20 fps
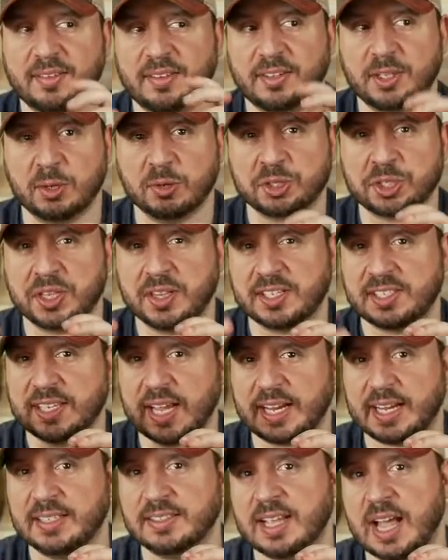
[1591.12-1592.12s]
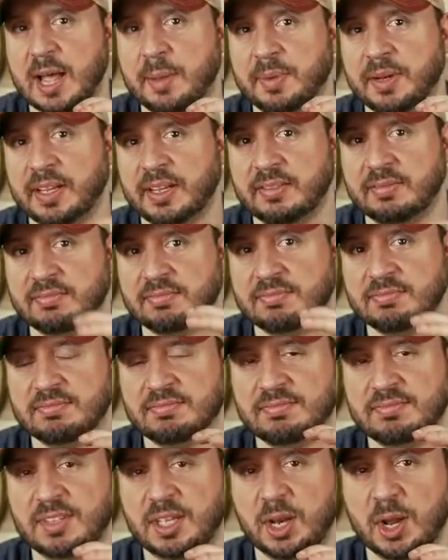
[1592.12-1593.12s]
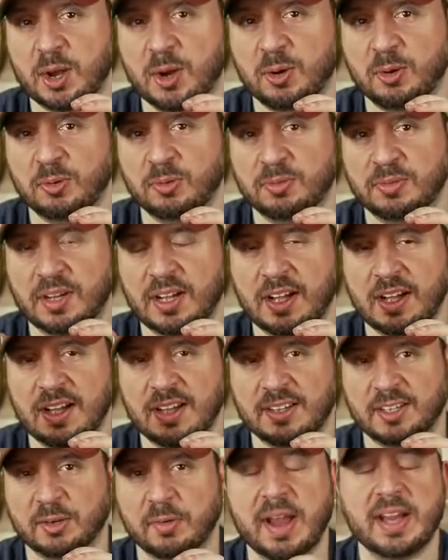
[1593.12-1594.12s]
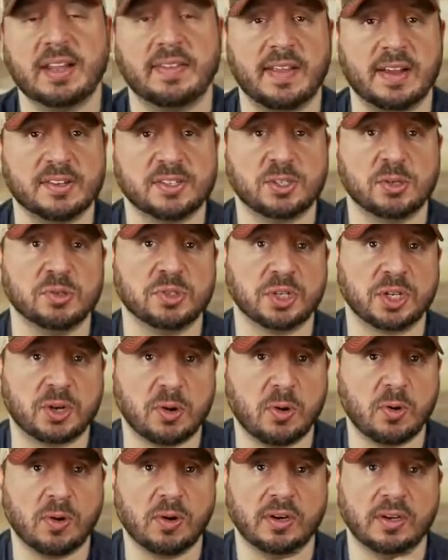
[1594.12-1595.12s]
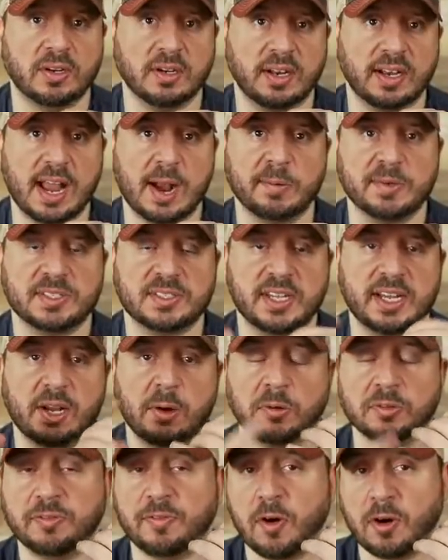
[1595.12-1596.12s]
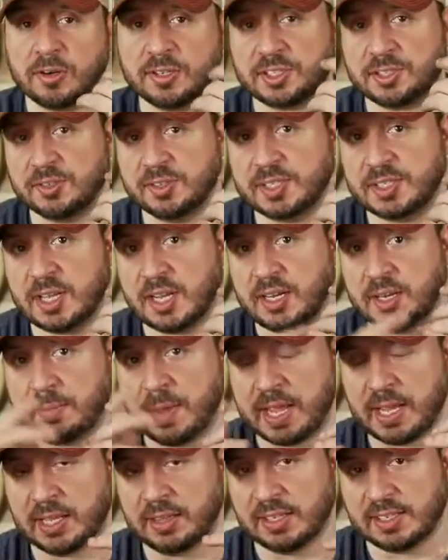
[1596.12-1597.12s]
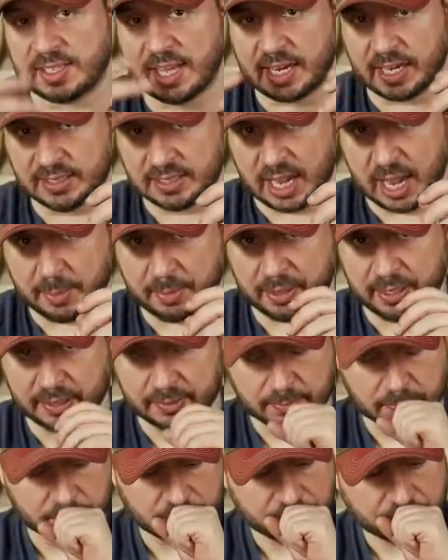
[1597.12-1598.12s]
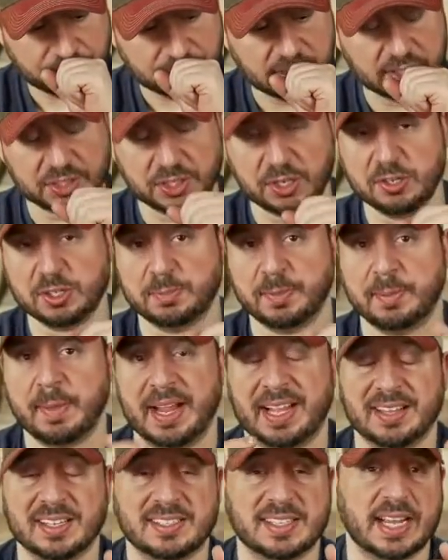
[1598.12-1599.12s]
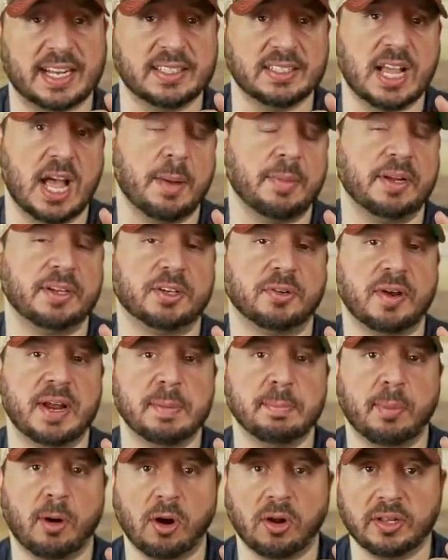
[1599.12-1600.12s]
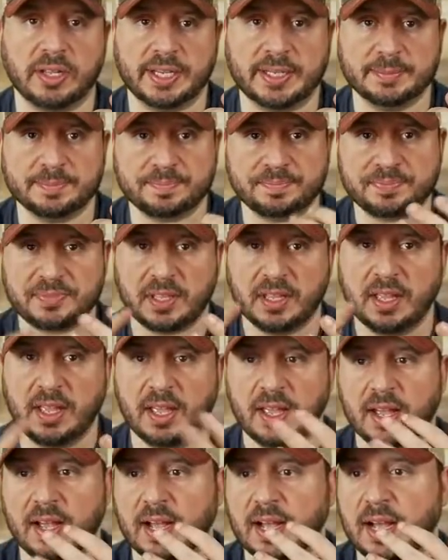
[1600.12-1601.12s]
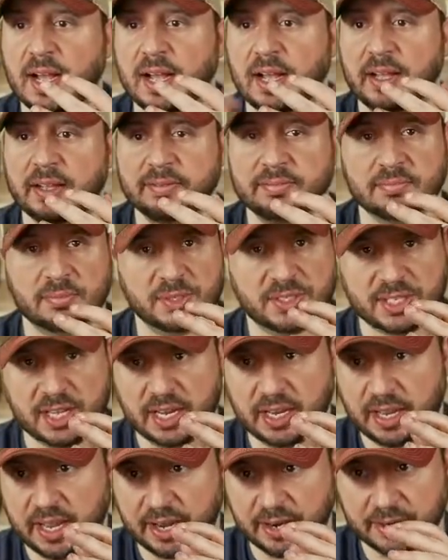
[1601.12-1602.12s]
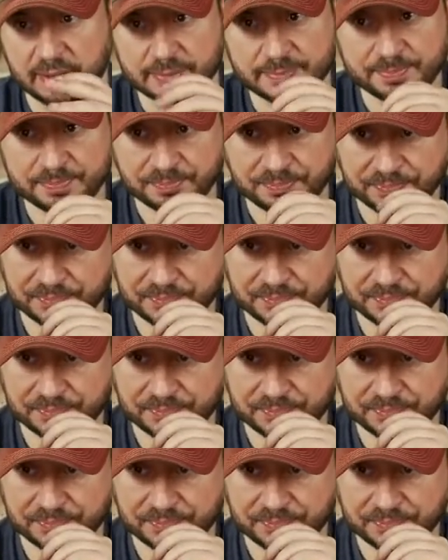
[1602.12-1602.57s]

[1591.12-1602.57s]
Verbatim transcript: Usually the second dominant, you know, uh, grain in there is usually corn. And now we're seeing Old Forester has done it, making the second dominant, excuse me, making the second dominant grain barley. Uh, we see it here.